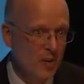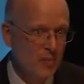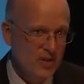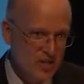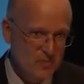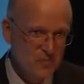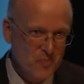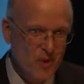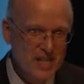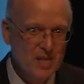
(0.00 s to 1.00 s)
But this
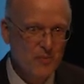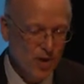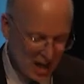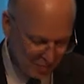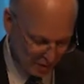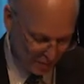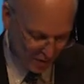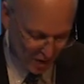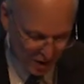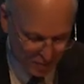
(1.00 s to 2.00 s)
raised a problem
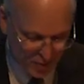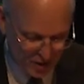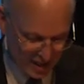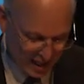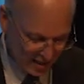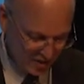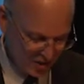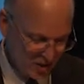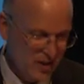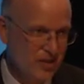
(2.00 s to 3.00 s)
for our Buddhist
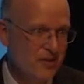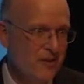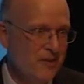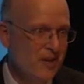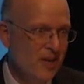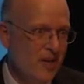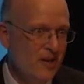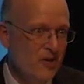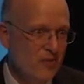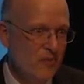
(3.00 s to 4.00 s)
exegetes,
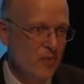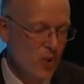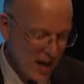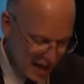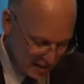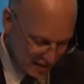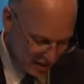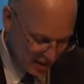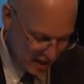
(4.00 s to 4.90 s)
who asked